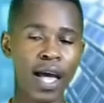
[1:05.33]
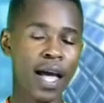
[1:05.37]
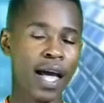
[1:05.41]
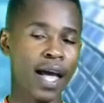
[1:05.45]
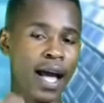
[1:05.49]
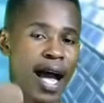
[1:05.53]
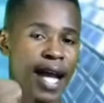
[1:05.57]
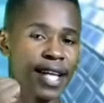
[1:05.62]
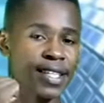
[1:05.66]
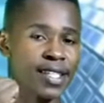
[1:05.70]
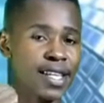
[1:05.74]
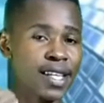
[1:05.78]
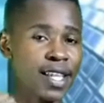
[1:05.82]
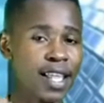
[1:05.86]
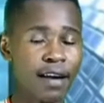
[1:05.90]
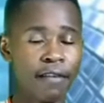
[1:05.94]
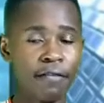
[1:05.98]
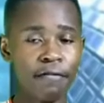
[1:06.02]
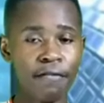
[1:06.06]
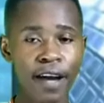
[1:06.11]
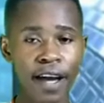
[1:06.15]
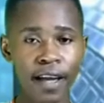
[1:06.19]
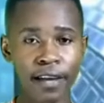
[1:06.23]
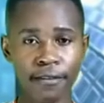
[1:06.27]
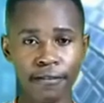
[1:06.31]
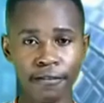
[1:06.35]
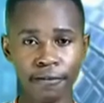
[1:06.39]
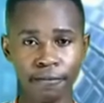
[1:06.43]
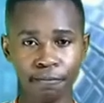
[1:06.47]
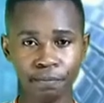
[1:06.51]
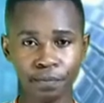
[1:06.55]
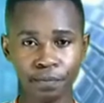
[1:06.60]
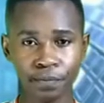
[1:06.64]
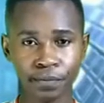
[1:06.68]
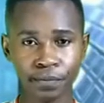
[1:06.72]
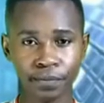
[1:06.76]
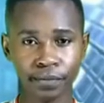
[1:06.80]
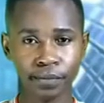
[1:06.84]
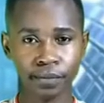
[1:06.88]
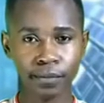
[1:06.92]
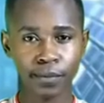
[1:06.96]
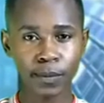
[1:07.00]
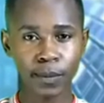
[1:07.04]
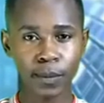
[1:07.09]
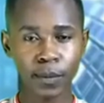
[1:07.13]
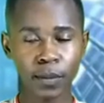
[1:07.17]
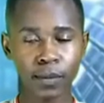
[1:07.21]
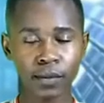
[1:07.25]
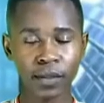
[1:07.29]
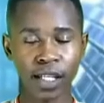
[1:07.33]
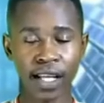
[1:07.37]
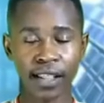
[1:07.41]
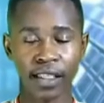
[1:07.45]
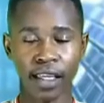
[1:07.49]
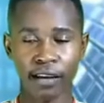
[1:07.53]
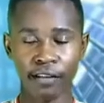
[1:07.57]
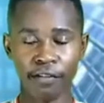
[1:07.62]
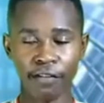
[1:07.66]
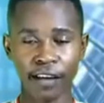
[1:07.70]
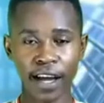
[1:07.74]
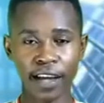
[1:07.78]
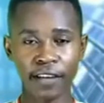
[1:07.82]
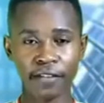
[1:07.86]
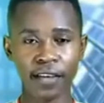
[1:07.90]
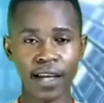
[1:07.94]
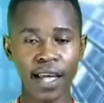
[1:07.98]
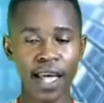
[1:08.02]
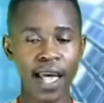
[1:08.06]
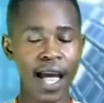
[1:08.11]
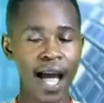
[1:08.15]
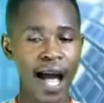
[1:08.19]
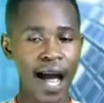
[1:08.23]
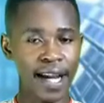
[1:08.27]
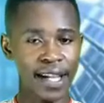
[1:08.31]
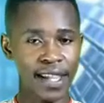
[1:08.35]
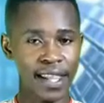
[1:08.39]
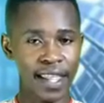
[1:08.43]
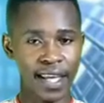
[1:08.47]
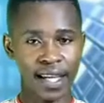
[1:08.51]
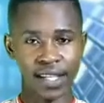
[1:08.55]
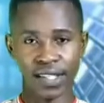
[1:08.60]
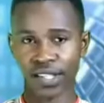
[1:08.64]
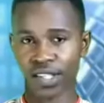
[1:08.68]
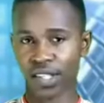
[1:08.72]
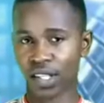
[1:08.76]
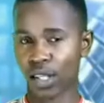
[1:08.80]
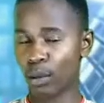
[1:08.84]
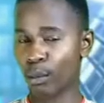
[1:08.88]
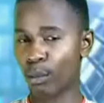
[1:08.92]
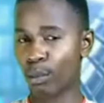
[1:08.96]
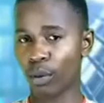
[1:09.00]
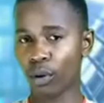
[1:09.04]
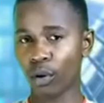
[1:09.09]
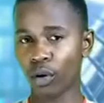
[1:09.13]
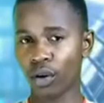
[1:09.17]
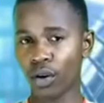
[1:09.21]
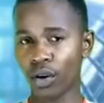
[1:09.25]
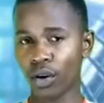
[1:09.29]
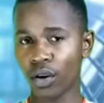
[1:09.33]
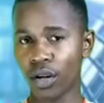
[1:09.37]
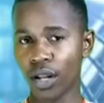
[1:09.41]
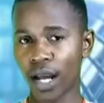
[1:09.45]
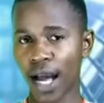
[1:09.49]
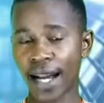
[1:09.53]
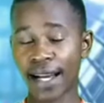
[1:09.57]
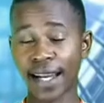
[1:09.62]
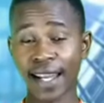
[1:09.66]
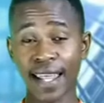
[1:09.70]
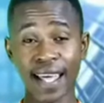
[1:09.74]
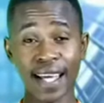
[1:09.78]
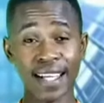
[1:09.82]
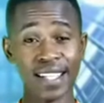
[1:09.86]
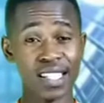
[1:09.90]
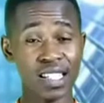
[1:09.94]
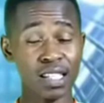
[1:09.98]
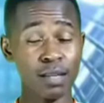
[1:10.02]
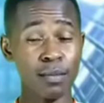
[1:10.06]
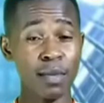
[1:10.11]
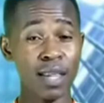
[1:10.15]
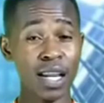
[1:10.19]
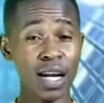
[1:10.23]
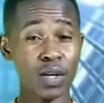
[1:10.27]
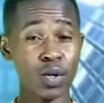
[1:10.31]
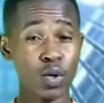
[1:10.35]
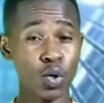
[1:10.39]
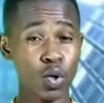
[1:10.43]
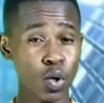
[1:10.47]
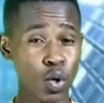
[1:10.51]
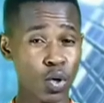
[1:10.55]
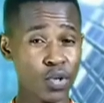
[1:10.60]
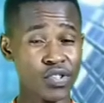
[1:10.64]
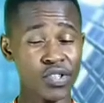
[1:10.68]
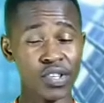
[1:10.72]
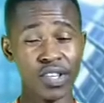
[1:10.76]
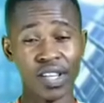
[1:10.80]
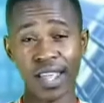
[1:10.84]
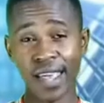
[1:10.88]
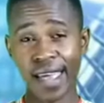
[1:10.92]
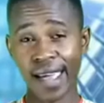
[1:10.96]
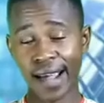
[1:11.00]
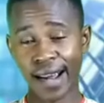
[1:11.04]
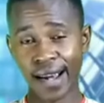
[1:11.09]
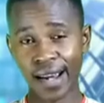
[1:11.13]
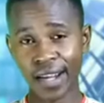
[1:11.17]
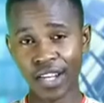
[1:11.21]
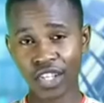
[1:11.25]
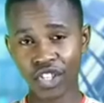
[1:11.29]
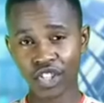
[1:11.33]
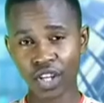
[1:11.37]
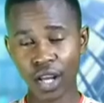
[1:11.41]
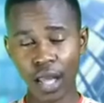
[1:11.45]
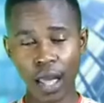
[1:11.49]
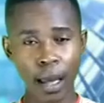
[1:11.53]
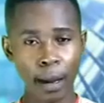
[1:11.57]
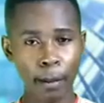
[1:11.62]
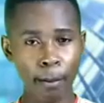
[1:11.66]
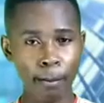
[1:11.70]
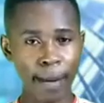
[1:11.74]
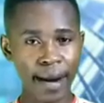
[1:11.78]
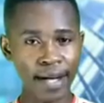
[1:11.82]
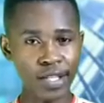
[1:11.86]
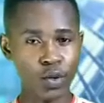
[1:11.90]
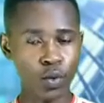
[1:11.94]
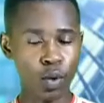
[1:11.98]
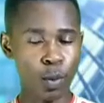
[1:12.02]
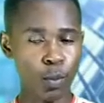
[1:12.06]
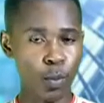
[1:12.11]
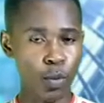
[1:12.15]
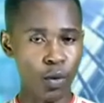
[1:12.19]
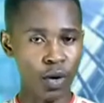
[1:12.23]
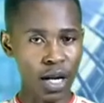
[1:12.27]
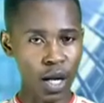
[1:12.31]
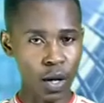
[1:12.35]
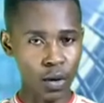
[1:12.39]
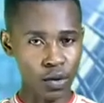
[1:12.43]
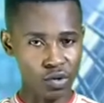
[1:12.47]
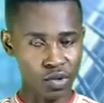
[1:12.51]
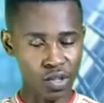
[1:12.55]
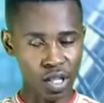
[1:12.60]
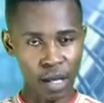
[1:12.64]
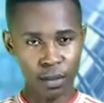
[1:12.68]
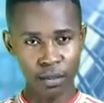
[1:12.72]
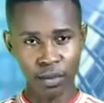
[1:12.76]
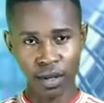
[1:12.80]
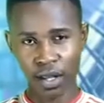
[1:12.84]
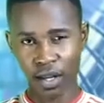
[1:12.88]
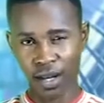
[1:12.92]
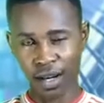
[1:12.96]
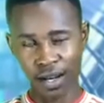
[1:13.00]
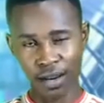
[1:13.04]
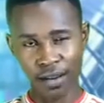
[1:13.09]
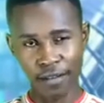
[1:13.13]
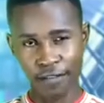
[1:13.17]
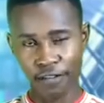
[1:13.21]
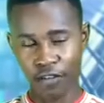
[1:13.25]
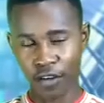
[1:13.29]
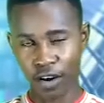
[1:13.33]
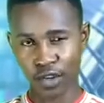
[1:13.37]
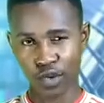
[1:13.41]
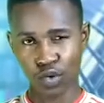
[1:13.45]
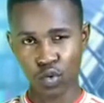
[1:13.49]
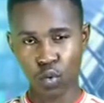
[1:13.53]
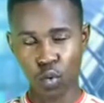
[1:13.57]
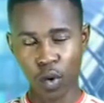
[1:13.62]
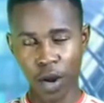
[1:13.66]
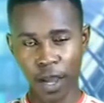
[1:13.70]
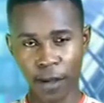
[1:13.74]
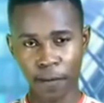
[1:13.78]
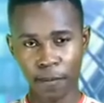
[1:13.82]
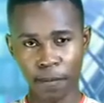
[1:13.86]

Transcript: I said there are 5. There are 5 and they are simple and they are similar to those in English, but we pronounce them in different way.